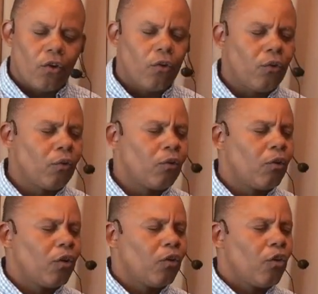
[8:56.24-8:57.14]

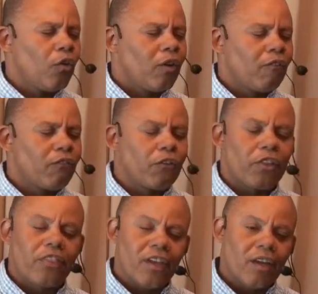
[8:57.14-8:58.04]
who,
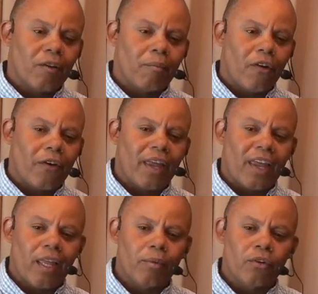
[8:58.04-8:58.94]
for them, are
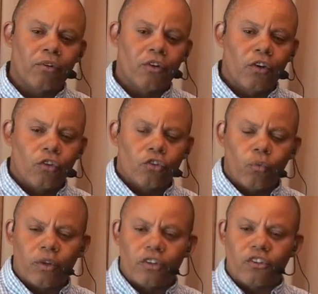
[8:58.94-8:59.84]
able
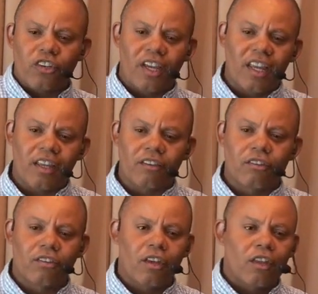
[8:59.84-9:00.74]
to want to
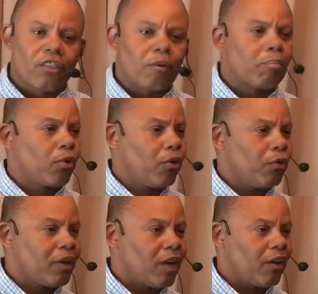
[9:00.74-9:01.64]
change the
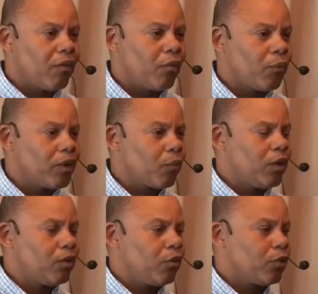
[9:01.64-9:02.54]
pronoun when they're
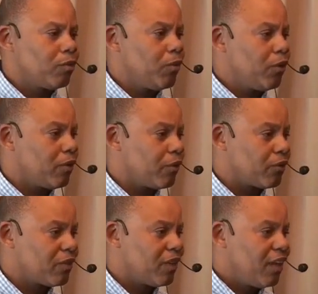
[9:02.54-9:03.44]
reading the Course in
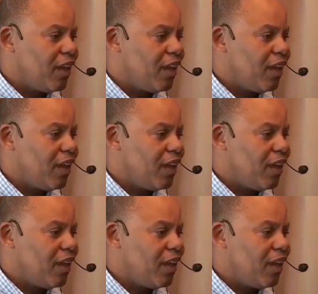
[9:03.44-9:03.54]
Miracles.